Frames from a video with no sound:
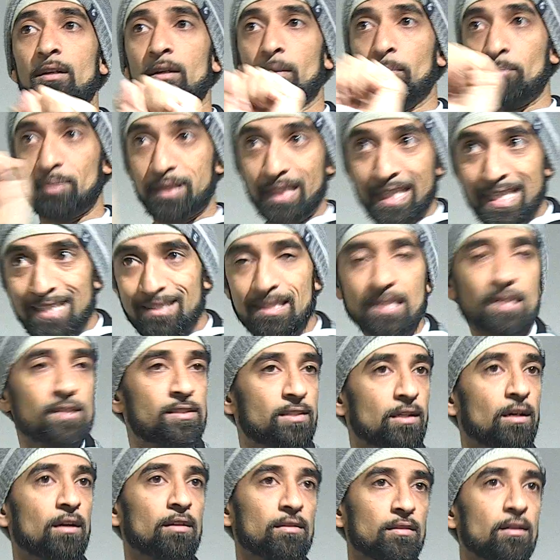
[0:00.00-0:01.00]
pleasing
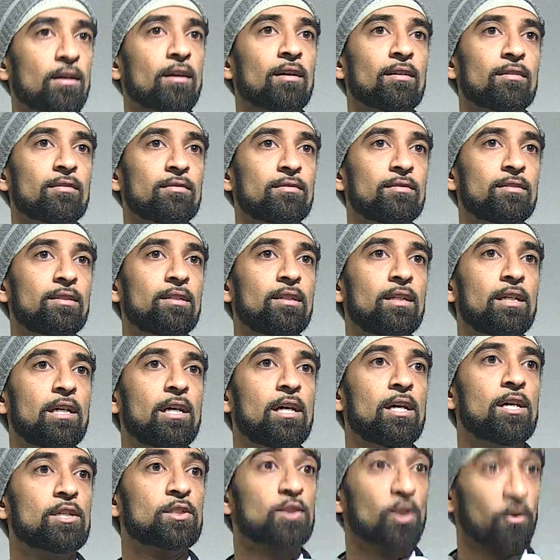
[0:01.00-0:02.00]
to Allah.
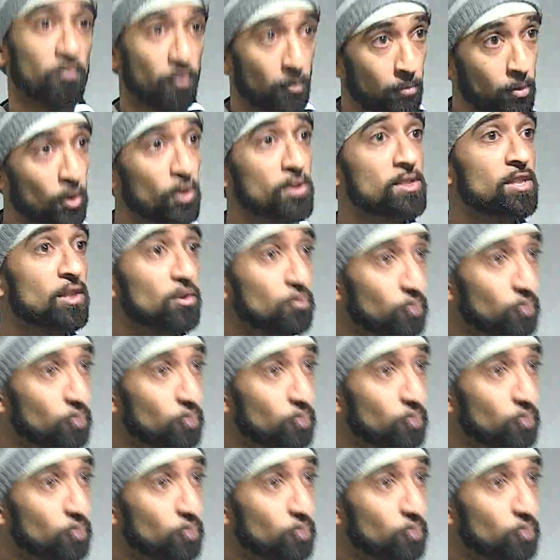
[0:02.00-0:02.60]
So if a person